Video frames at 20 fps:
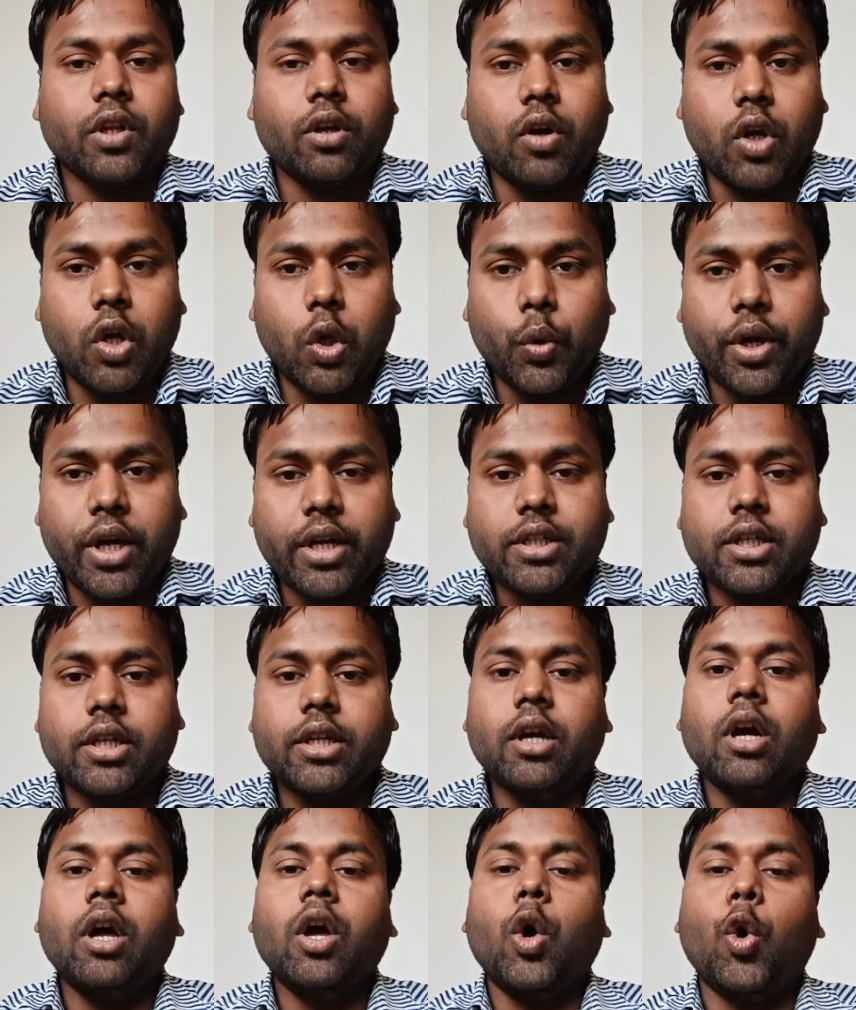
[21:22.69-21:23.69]

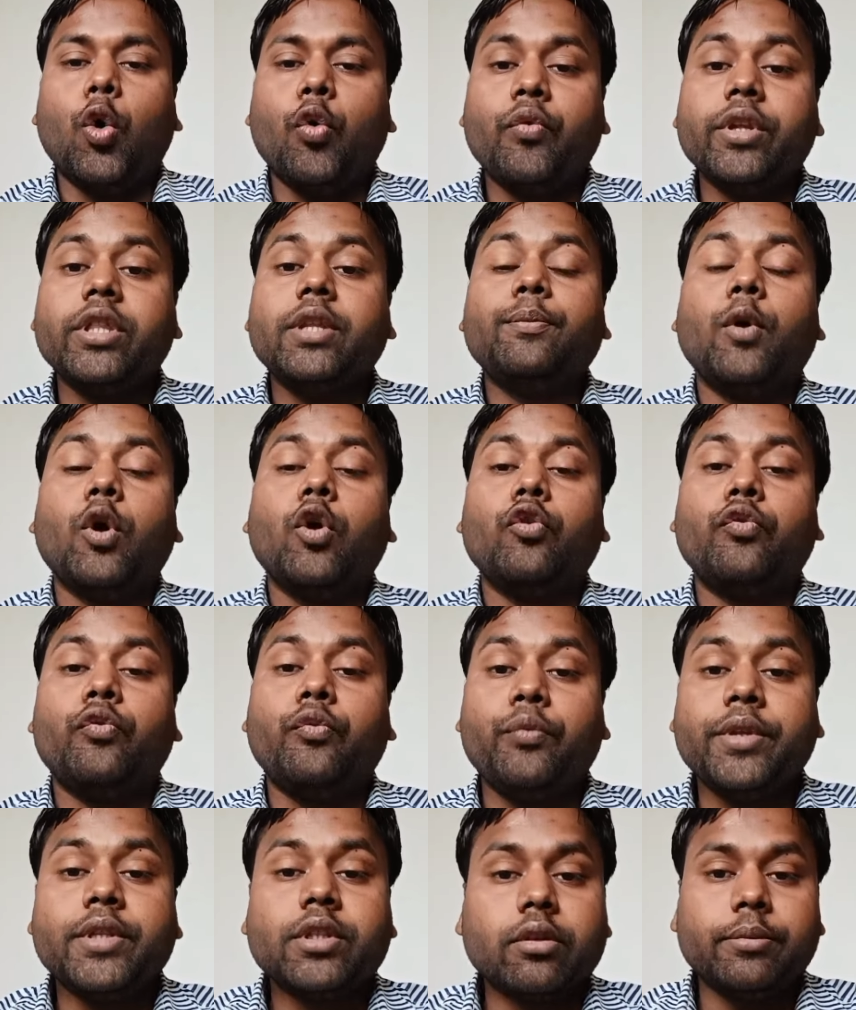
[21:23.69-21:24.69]
allocated over the
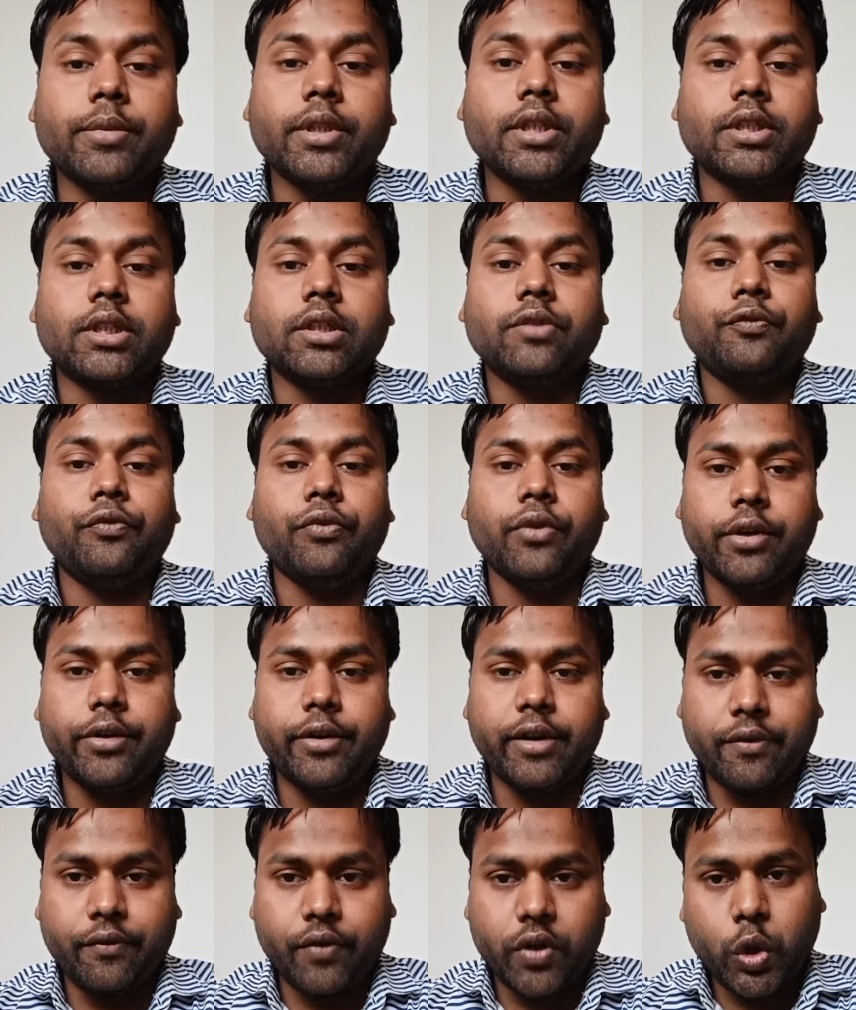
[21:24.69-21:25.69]
performance obligation for
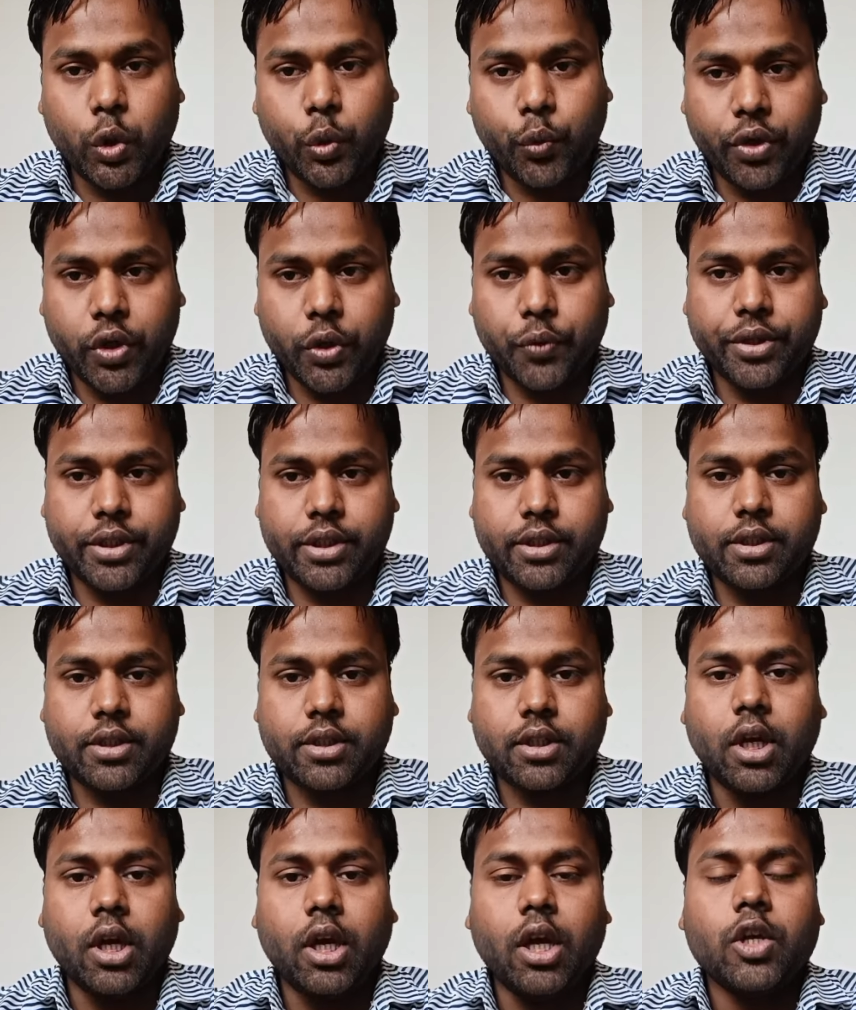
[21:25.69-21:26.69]
revenue recognitions.